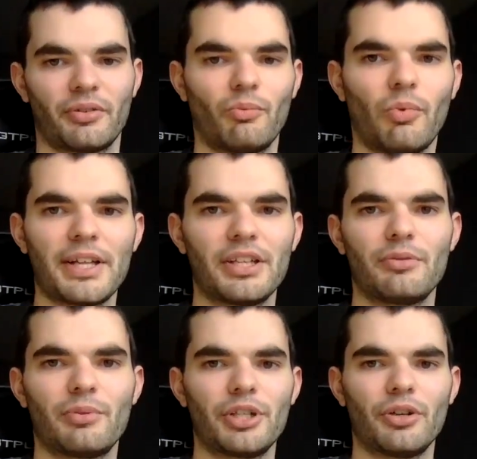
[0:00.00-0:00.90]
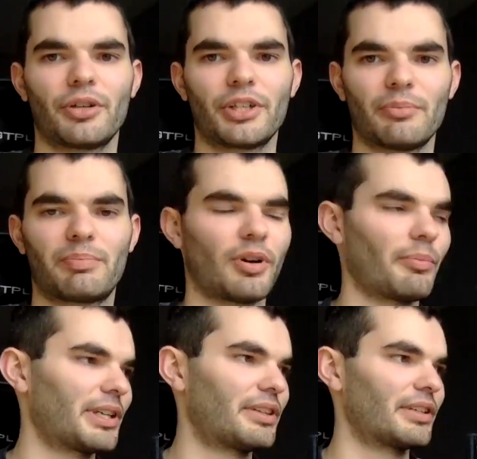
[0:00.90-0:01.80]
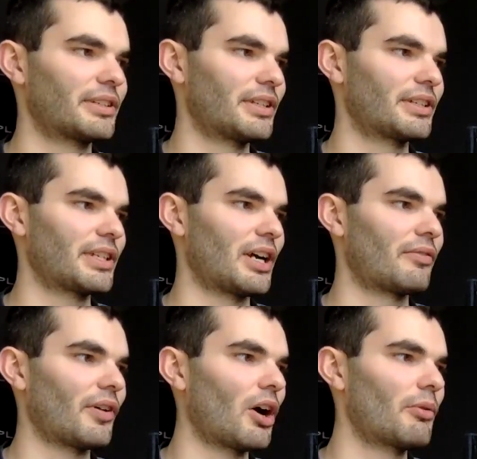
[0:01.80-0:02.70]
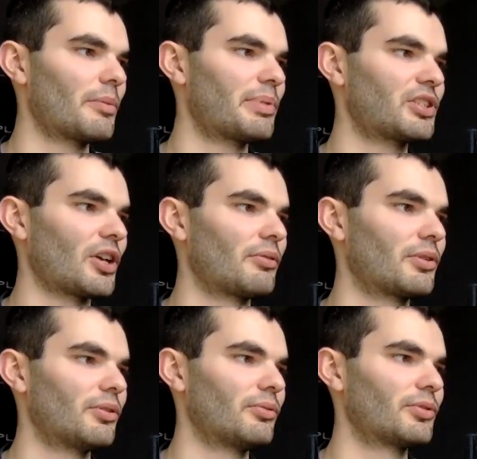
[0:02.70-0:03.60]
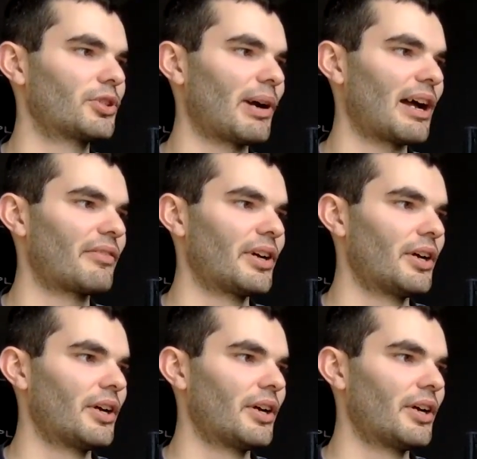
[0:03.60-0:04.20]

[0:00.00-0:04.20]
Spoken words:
When you were young, you probably think to yourself, oh, it'd be so cool to have